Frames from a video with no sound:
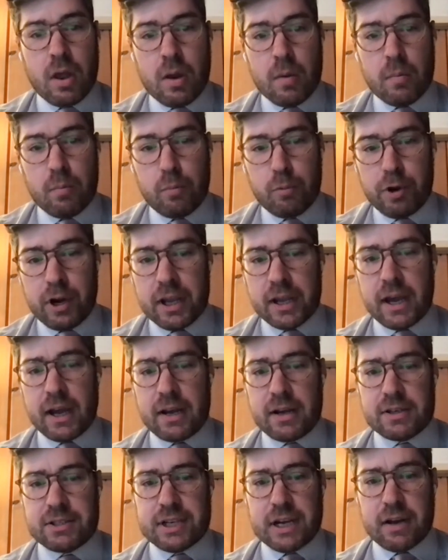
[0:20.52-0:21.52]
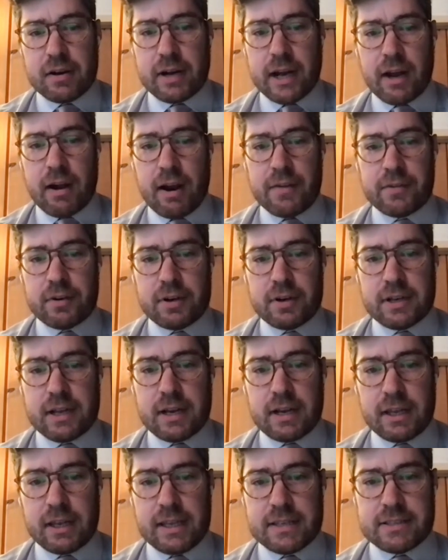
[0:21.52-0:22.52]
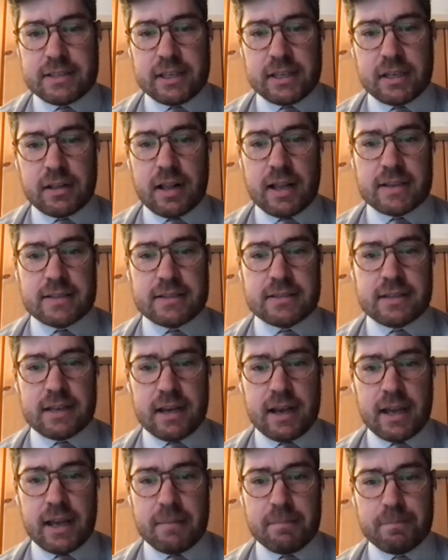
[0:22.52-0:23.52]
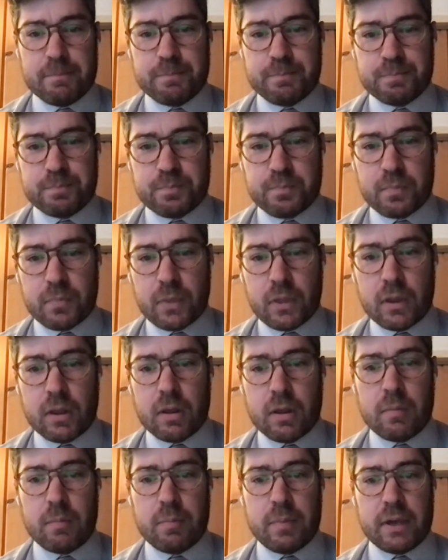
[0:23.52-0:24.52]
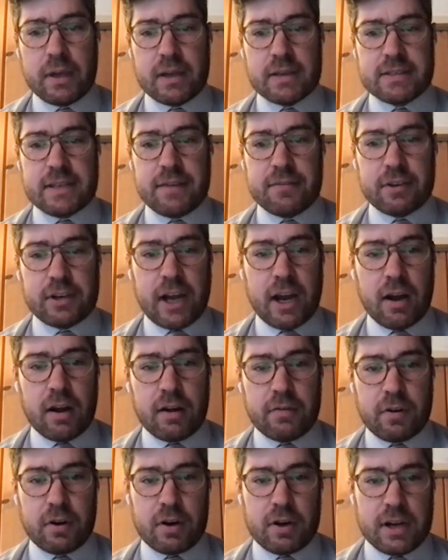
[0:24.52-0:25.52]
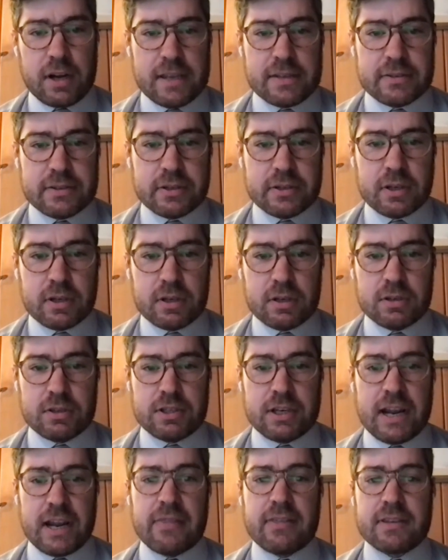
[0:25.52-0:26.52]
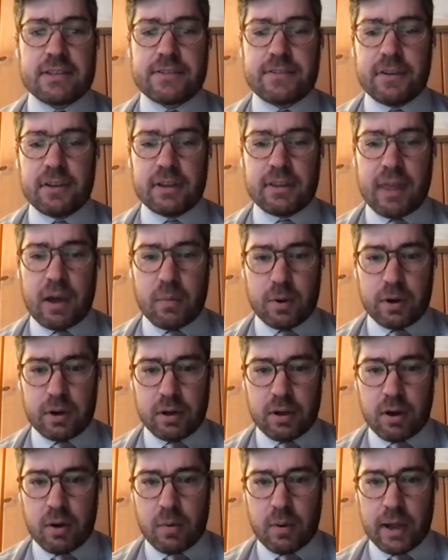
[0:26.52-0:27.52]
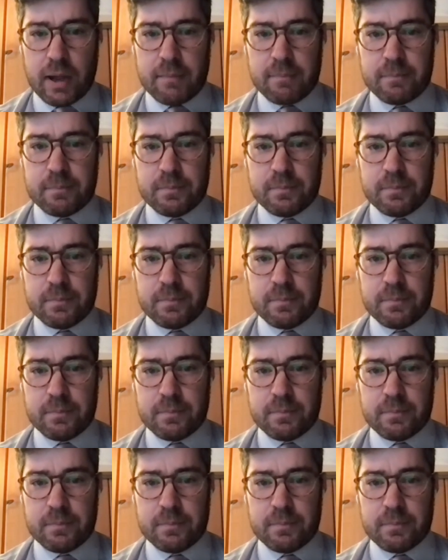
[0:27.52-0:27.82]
Maria got into child care after attending EC classes at night, because after caring for her niece, she had this feeling that wouldn't go away.